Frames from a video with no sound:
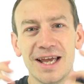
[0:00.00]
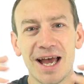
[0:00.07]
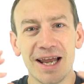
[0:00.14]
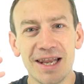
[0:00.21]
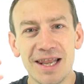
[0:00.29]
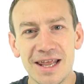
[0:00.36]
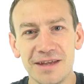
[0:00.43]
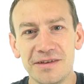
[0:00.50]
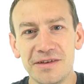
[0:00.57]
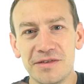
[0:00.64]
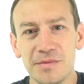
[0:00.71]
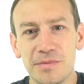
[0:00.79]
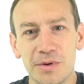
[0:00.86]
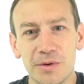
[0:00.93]
And this
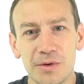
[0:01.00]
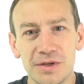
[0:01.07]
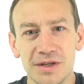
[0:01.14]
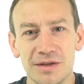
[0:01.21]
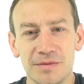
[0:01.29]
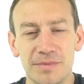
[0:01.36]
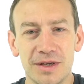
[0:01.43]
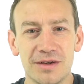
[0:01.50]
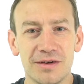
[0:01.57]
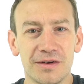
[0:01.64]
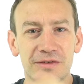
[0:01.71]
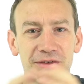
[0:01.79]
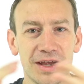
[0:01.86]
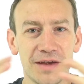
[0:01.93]
is important
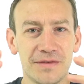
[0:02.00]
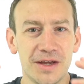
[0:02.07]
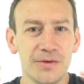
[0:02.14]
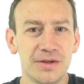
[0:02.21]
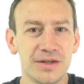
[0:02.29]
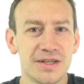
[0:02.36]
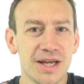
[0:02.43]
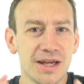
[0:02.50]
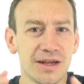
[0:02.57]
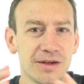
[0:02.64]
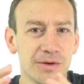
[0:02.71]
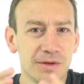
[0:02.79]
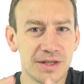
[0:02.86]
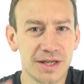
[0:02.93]
because if they were to take
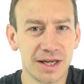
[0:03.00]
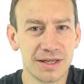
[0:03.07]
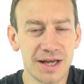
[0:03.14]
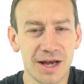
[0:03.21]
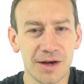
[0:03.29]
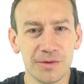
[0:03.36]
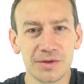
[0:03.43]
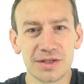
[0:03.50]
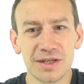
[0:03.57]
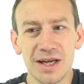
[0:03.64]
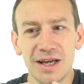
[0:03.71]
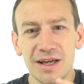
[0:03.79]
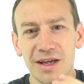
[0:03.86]
content out,